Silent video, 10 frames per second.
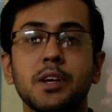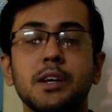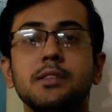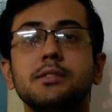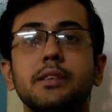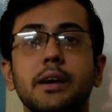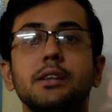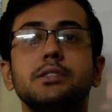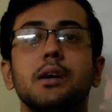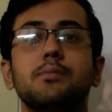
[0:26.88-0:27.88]
In this
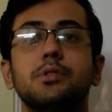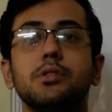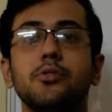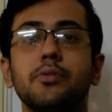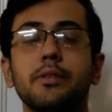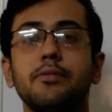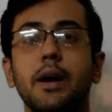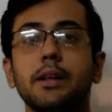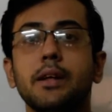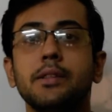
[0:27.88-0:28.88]
second chapter, you will
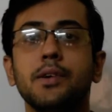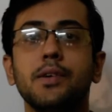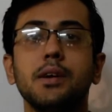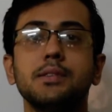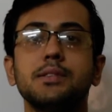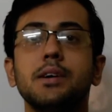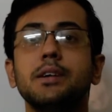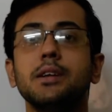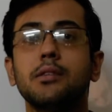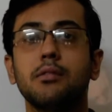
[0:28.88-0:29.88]
find that there are
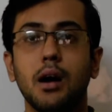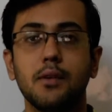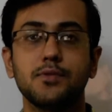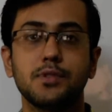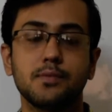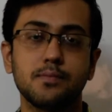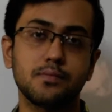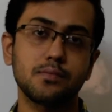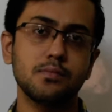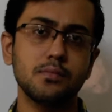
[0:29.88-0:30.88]
certain graphs.
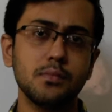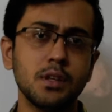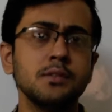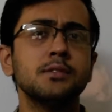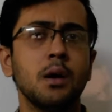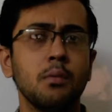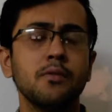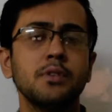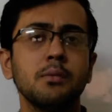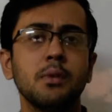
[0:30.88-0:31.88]
Some
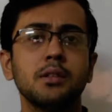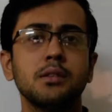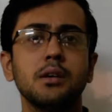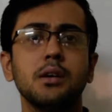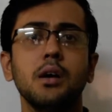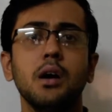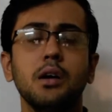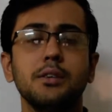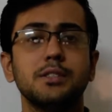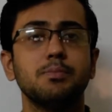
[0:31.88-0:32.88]
of them are the
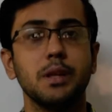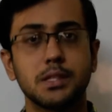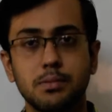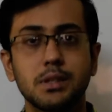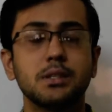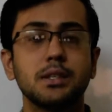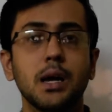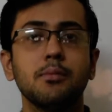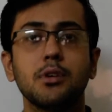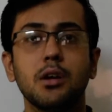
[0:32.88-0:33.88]
displacement
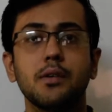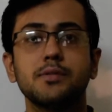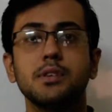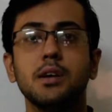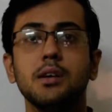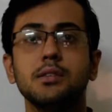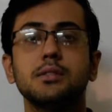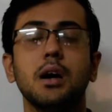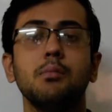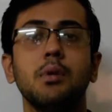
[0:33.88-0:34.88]
time graphs,
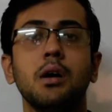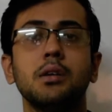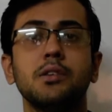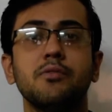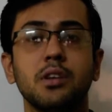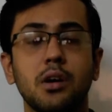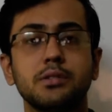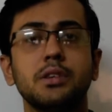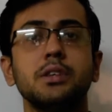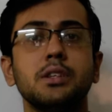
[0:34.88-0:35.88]
some are the
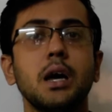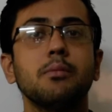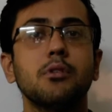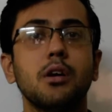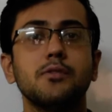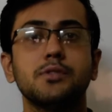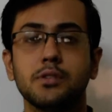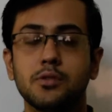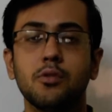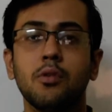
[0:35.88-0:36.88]
velocity time graphs, and
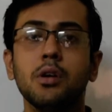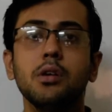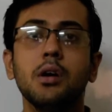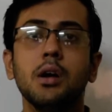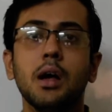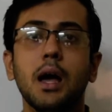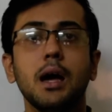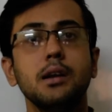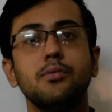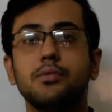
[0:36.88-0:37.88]
so on,
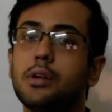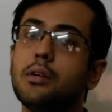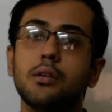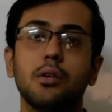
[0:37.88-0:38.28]
and the